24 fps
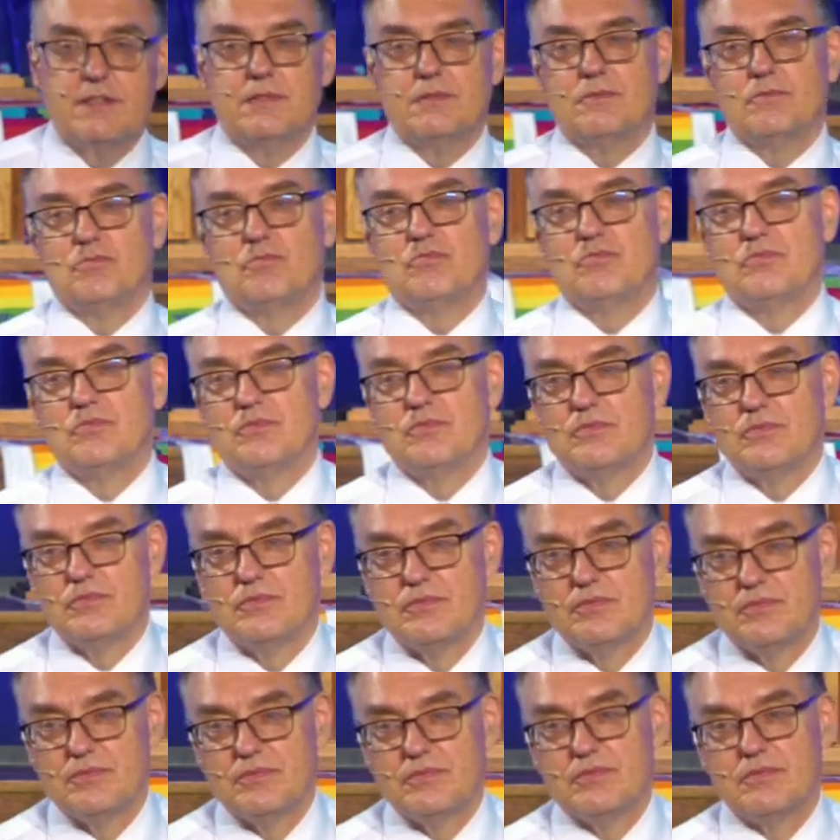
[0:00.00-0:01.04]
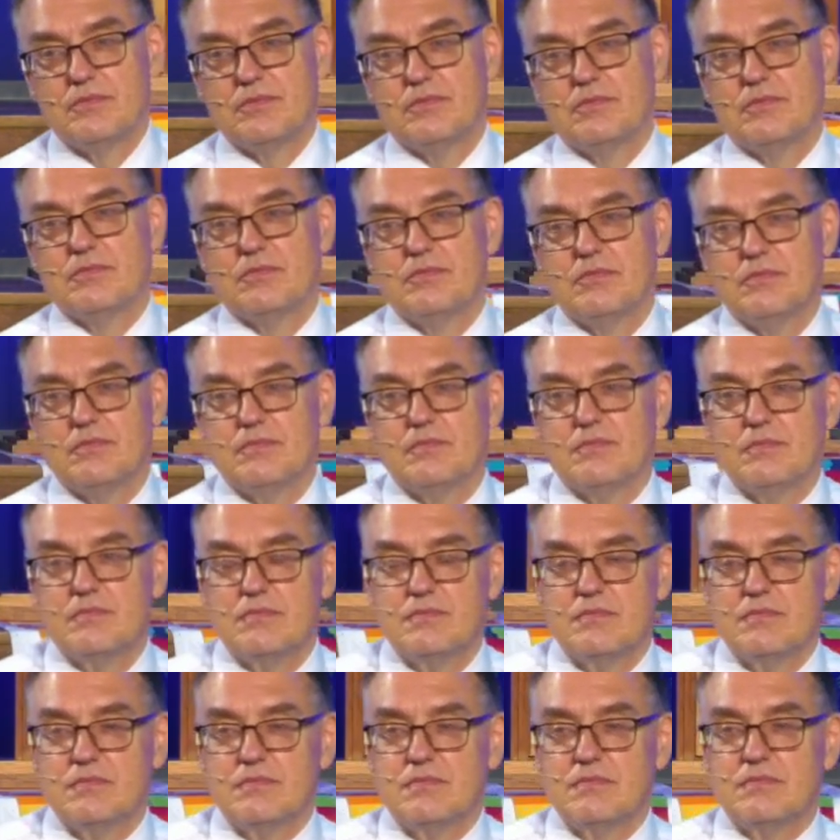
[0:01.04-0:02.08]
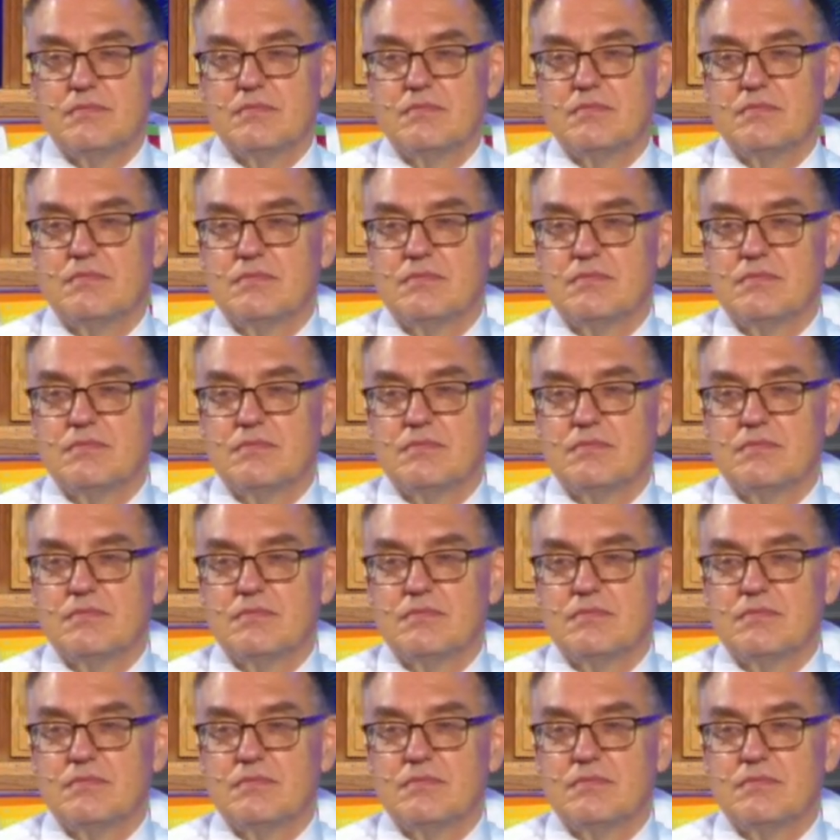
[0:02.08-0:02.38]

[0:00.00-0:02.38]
(no one is talking)